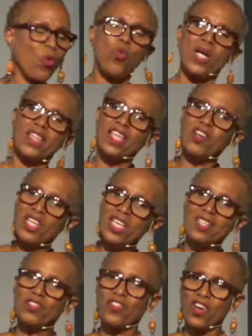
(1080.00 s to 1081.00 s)
what there
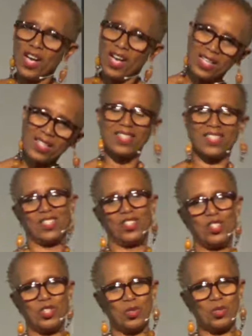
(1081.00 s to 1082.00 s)
is for us to
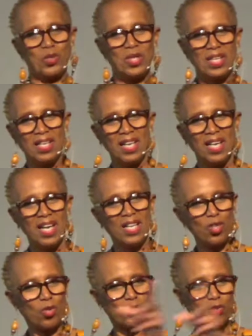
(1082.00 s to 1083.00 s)
do,
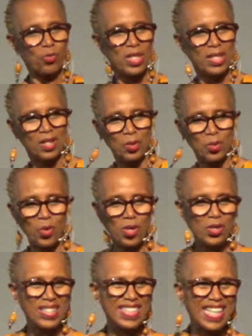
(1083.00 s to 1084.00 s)
those three little
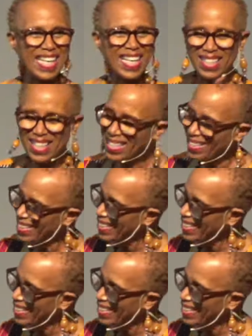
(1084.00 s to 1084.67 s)
words, it is